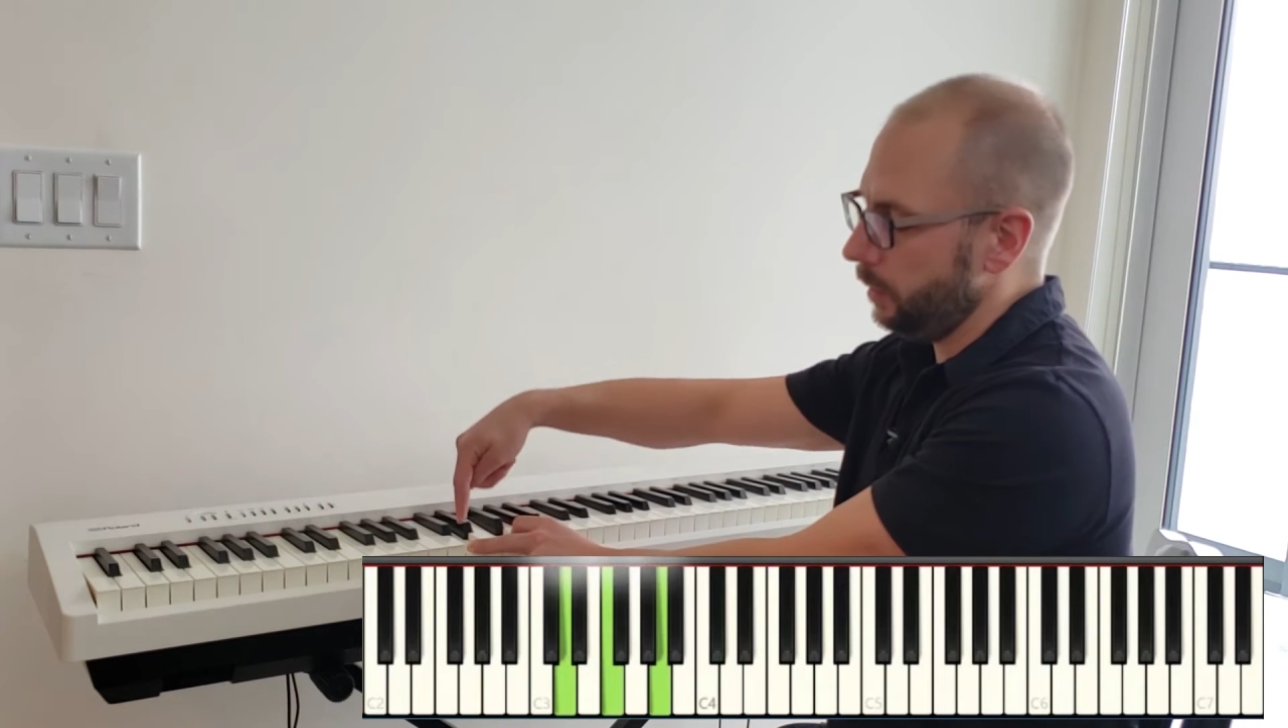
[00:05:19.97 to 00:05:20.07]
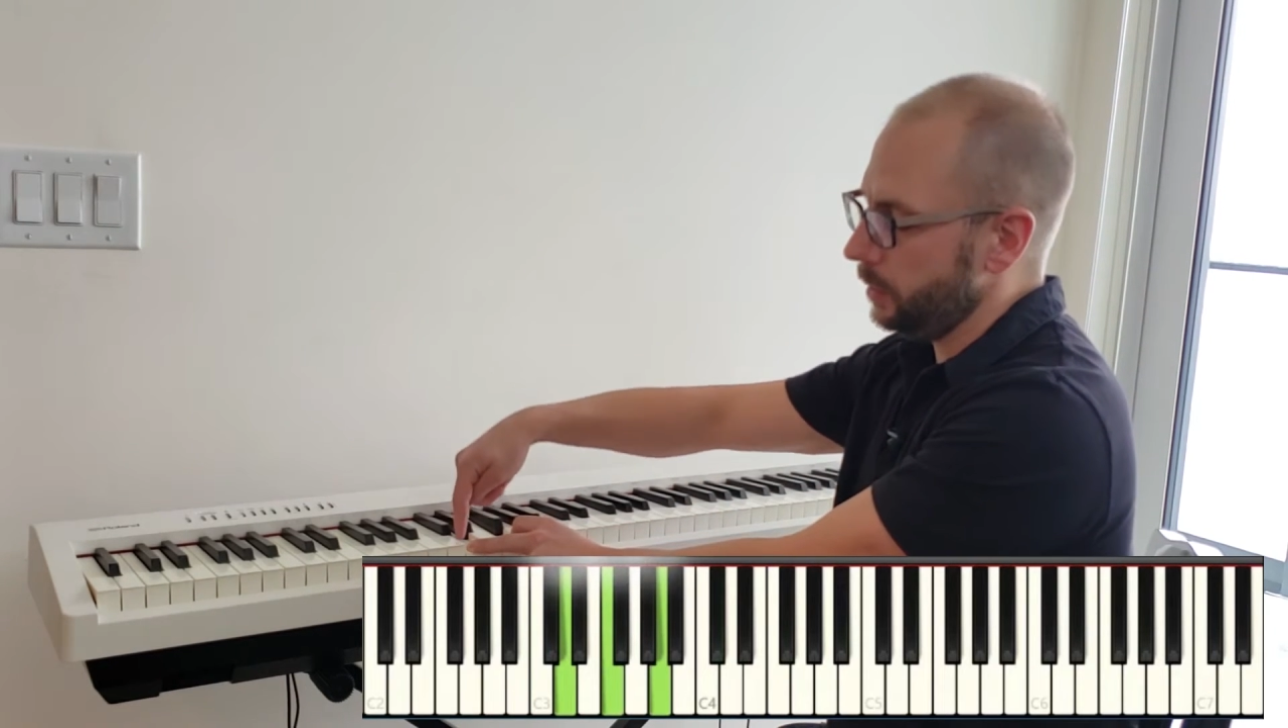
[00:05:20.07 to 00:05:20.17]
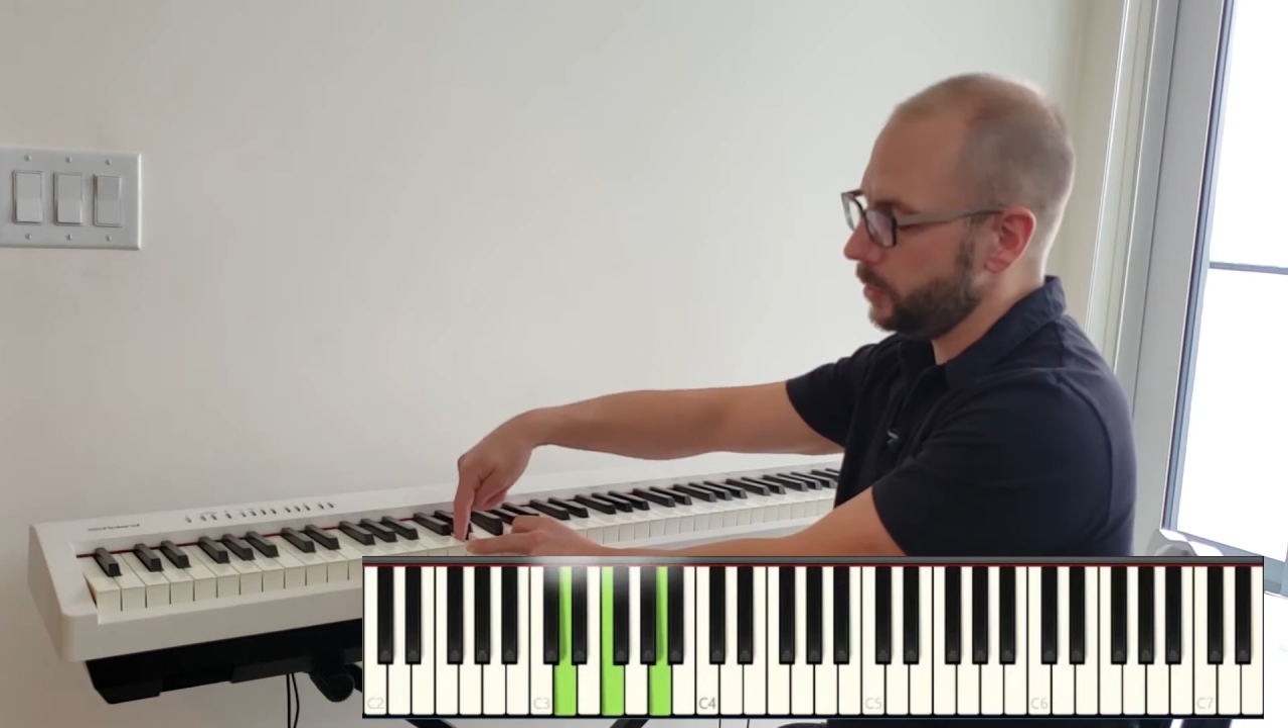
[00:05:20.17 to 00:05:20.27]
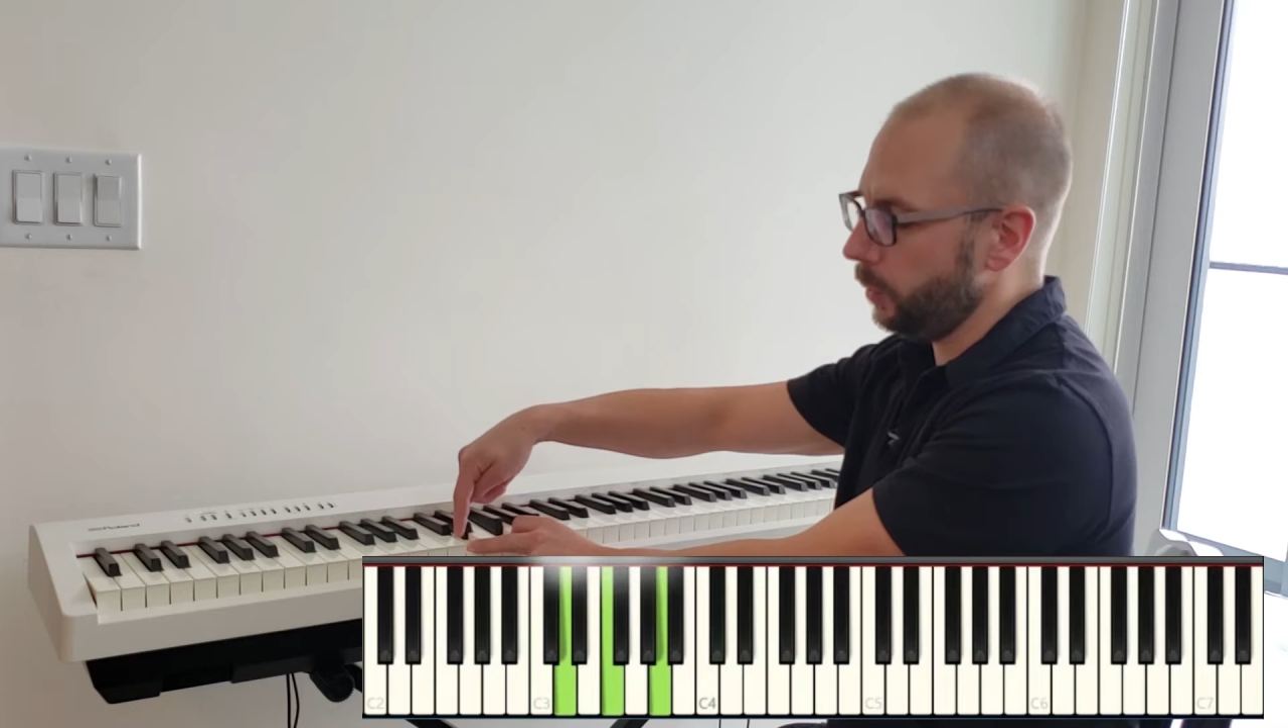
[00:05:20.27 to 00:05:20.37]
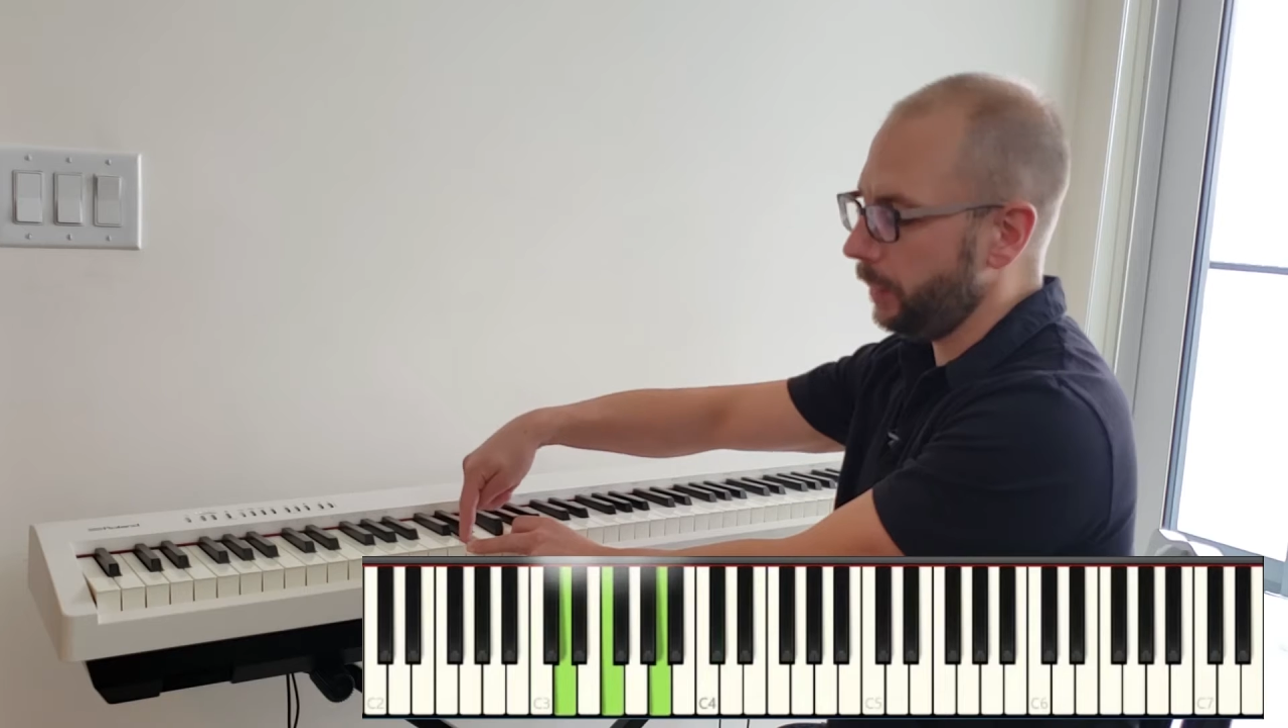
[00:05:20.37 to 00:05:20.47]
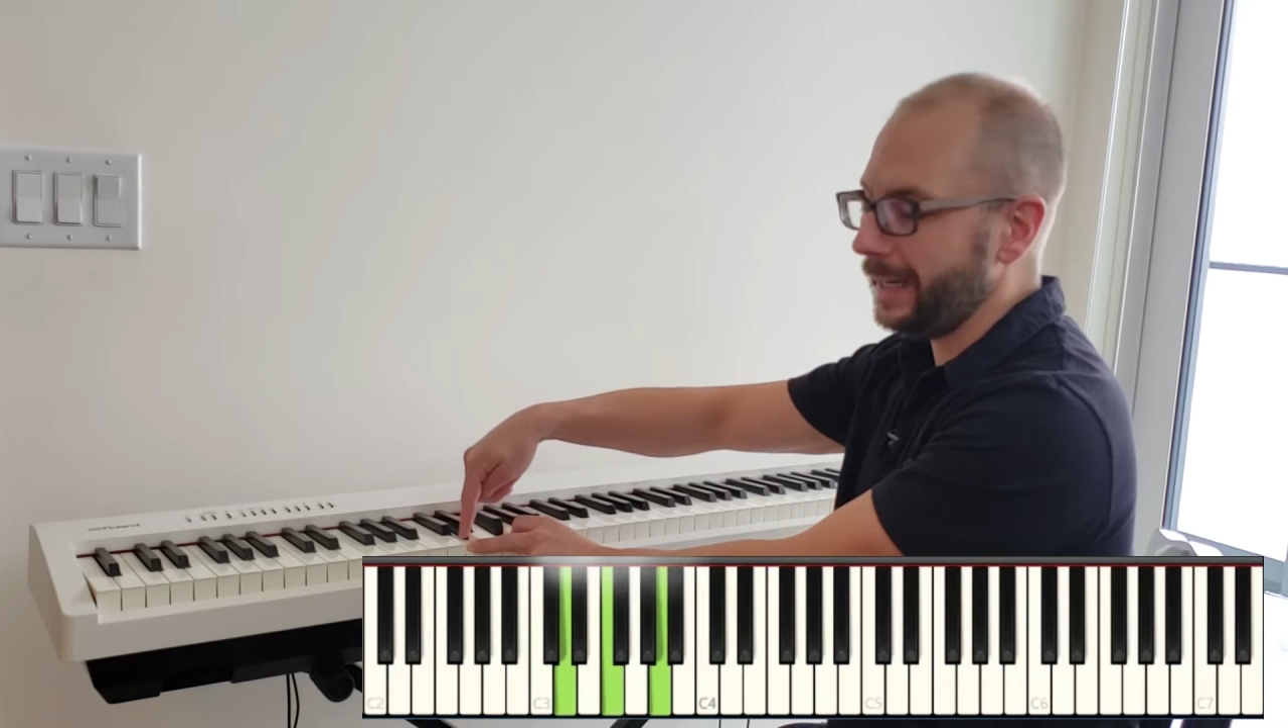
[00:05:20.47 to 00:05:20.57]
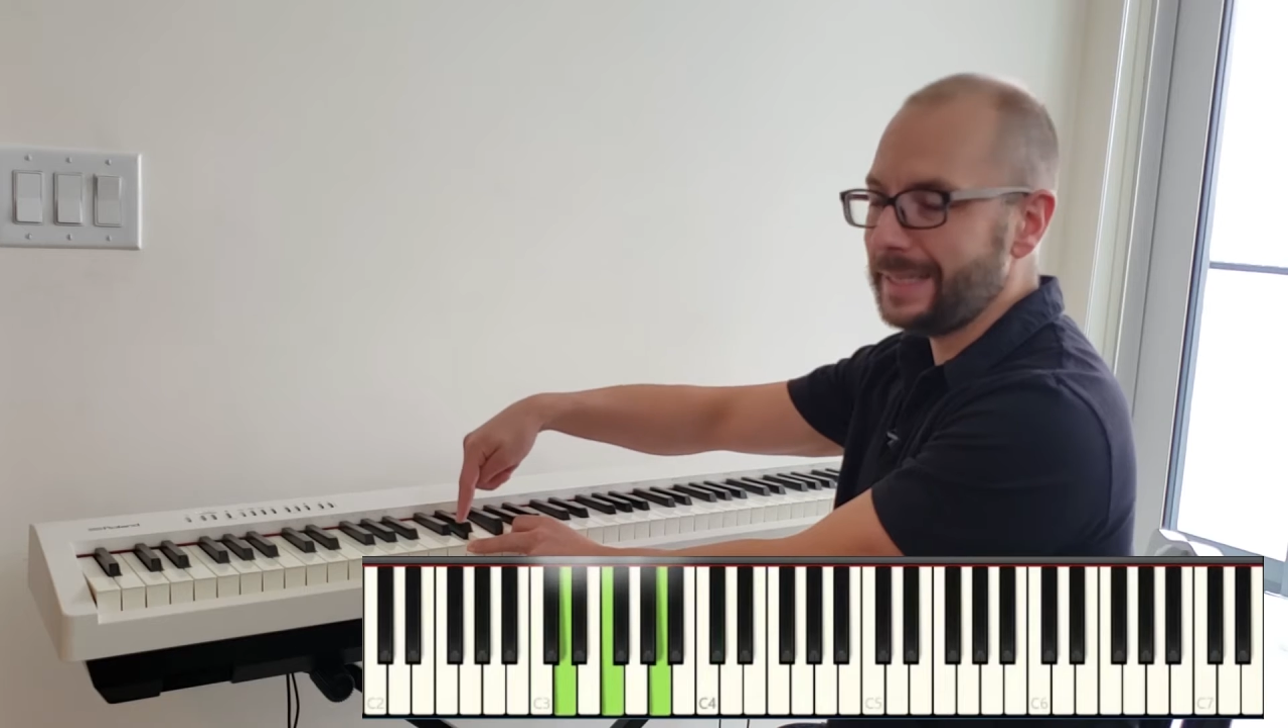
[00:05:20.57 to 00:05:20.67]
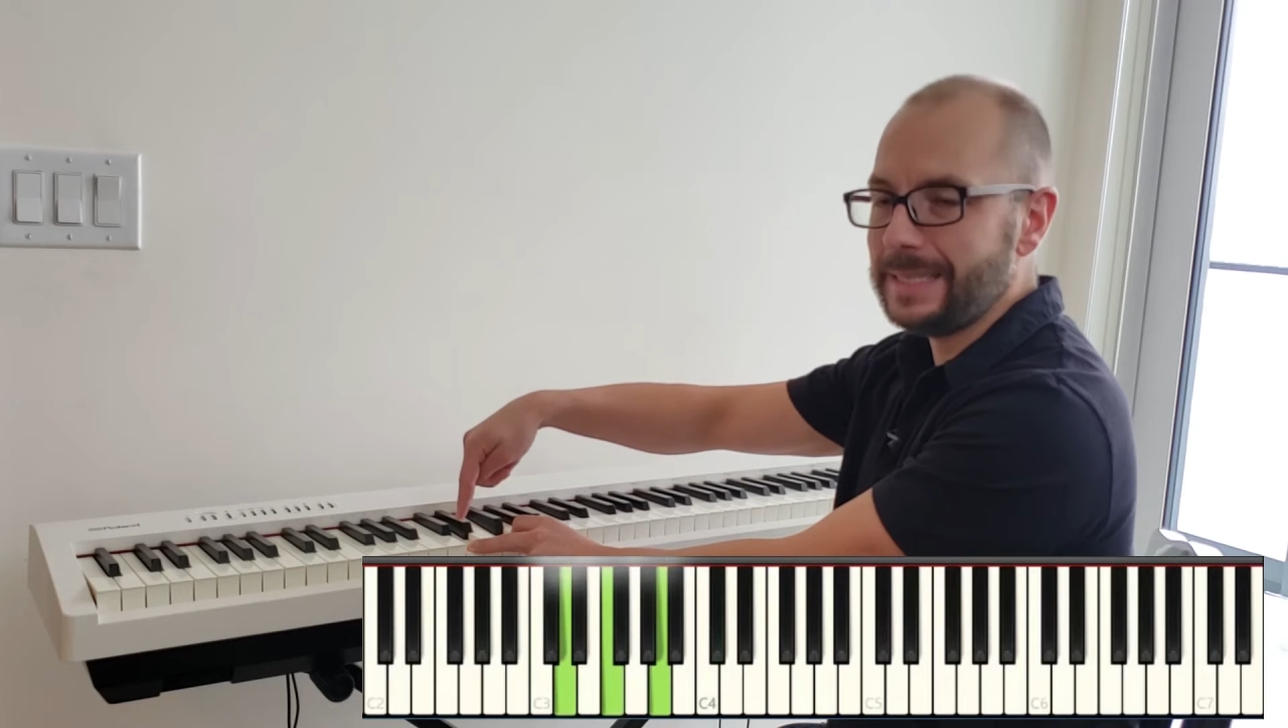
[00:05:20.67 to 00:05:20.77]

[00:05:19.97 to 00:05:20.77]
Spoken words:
So my